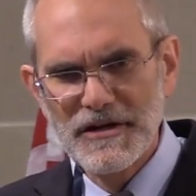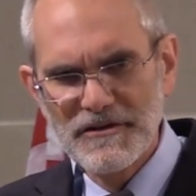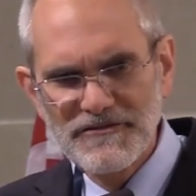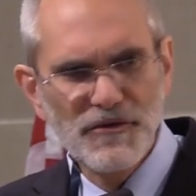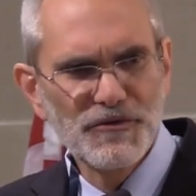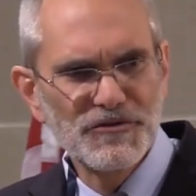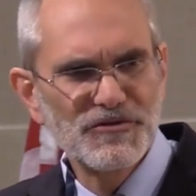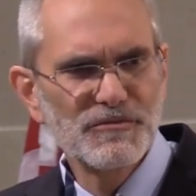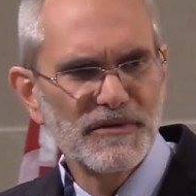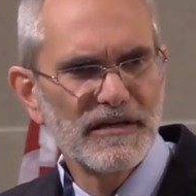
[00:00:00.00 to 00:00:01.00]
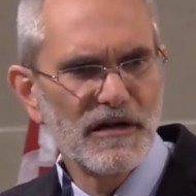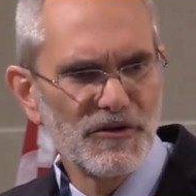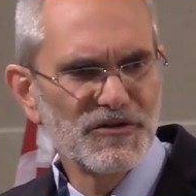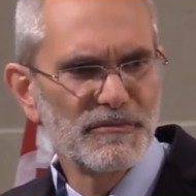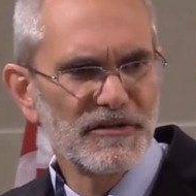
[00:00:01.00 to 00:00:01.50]
that unfolded to me
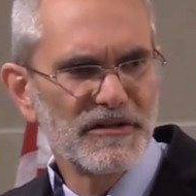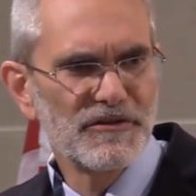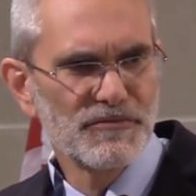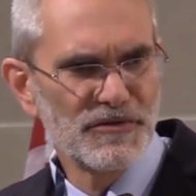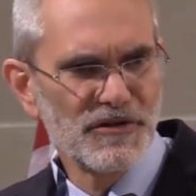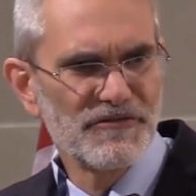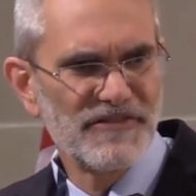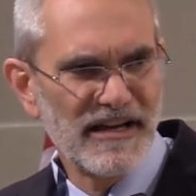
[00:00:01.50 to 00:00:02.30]
ultimately the real